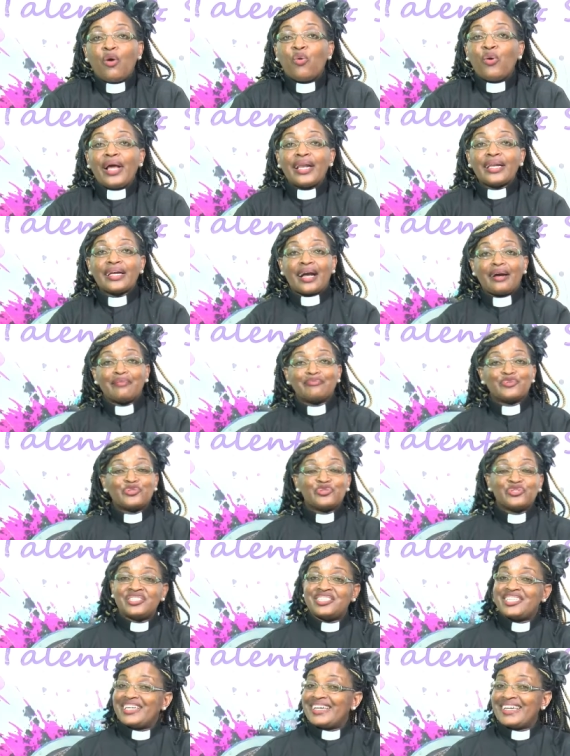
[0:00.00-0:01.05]
Welcome to
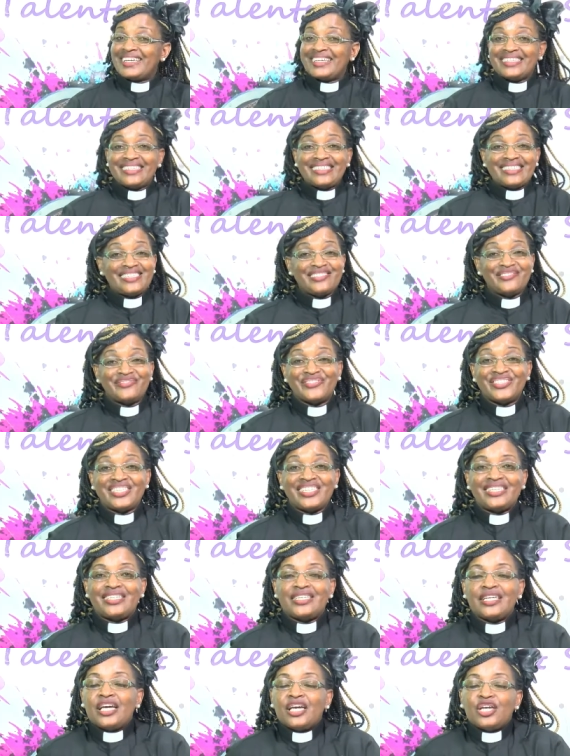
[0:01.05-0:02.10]

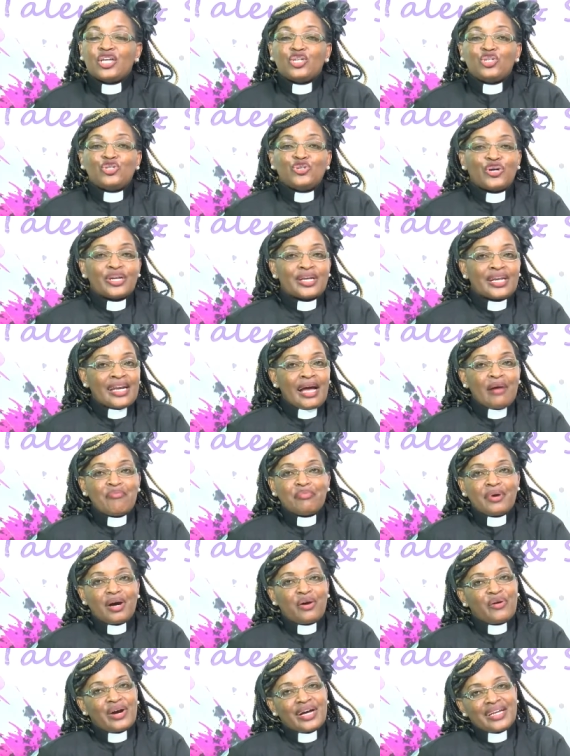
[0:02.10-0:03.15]
JTV, your
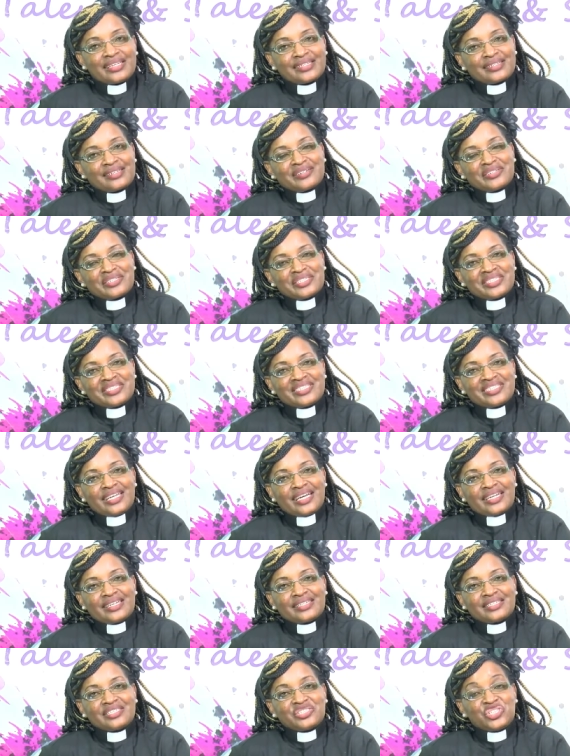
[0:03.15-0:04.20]
number one
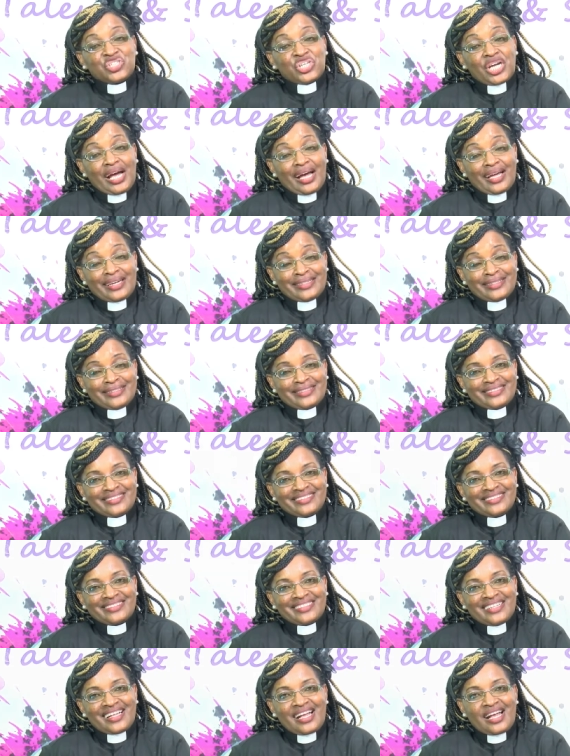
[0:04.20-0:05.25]
Christian channel.
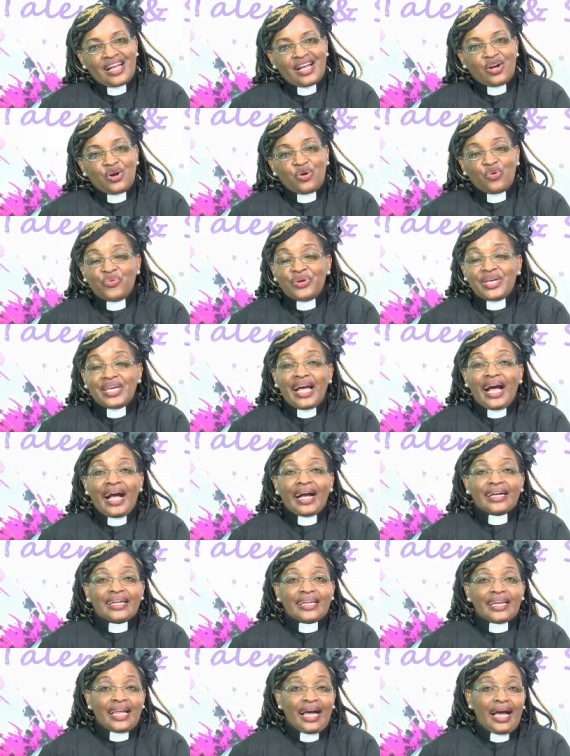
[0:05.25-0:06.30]
We are
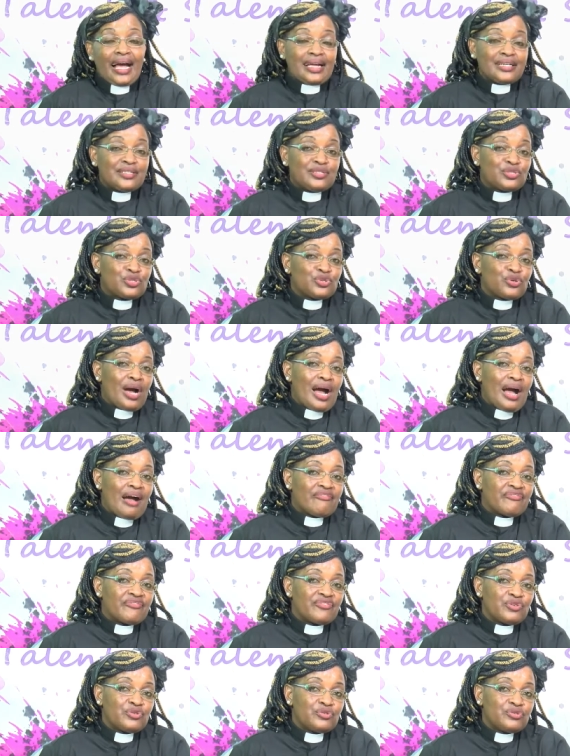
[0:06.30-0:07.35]
glad to
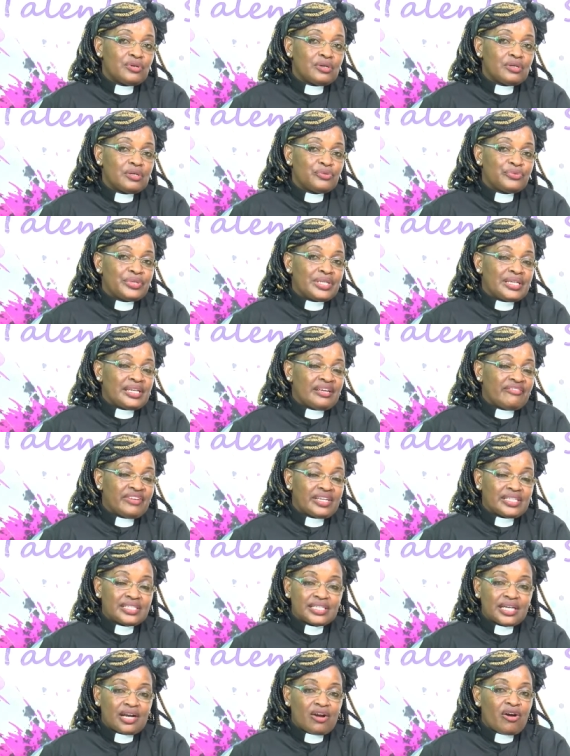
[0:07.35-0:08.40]
have you. We never
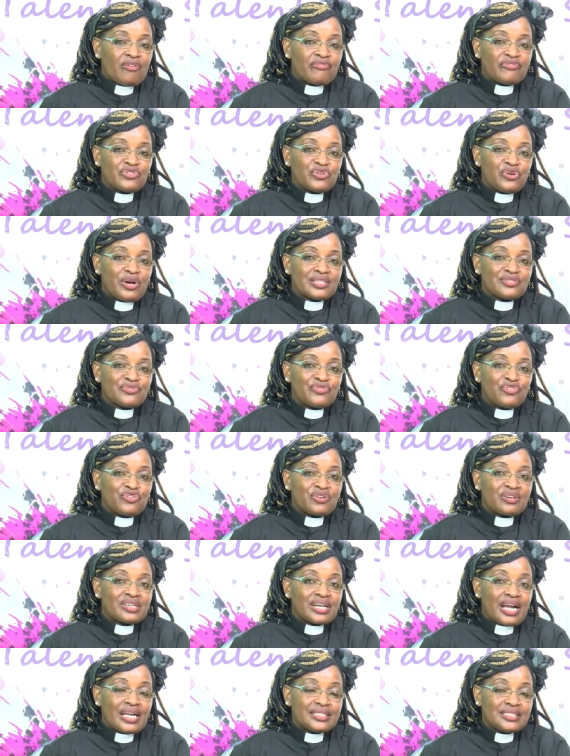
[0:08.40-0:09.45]
take our viewers for
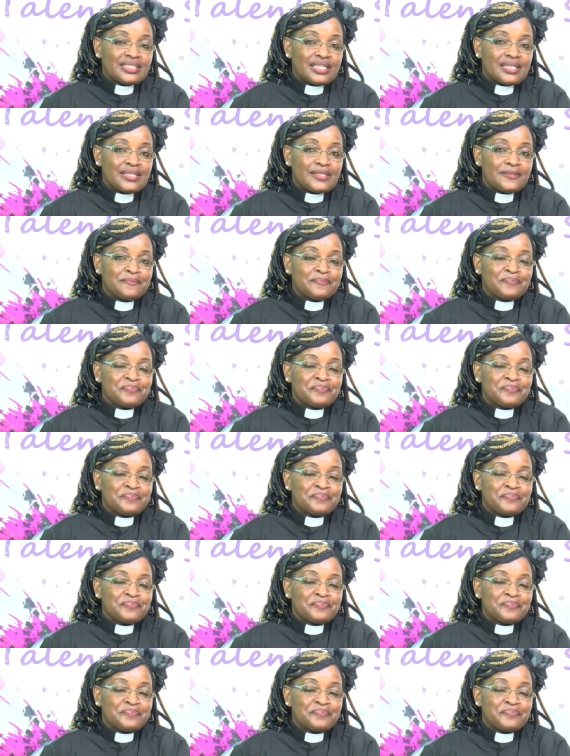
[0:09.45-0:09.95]
granted.